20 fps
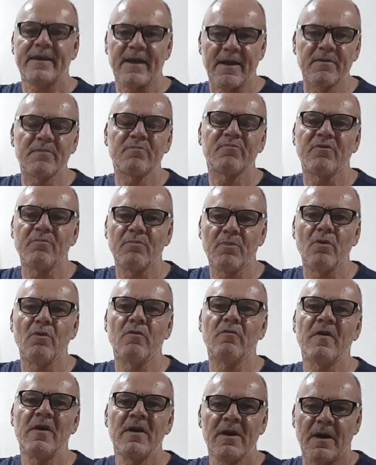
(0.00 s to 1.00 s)
get them to
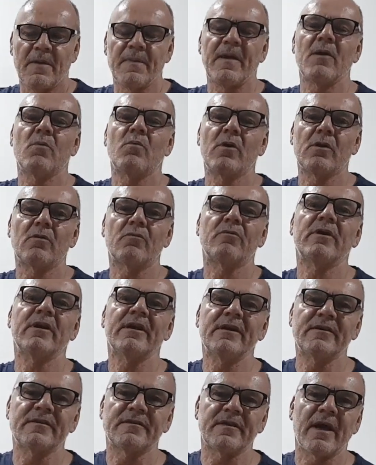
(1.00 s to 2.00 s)
move, and they will
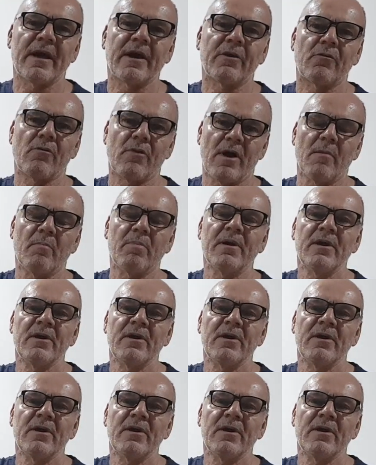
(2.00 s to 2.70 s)
release their grip.